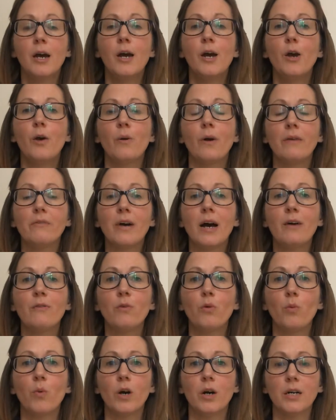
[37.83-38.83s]
who I've ever
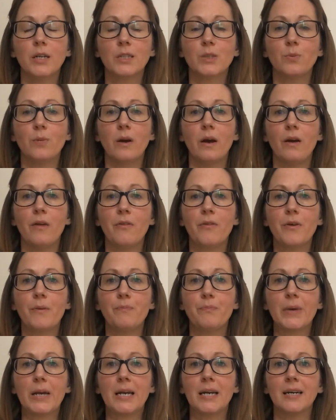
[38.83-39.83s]
worked with,
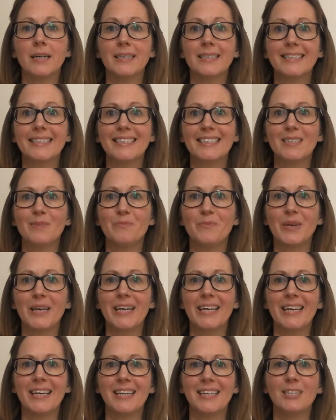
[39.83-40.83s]
because to
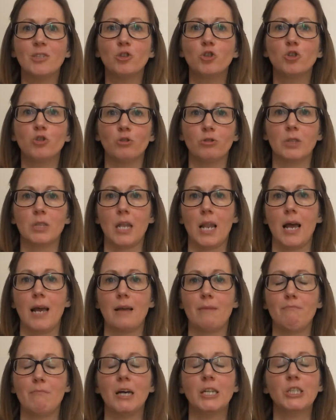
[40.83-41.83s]
me it is just like
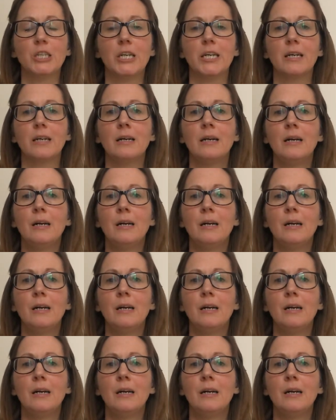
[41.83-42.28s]
magic.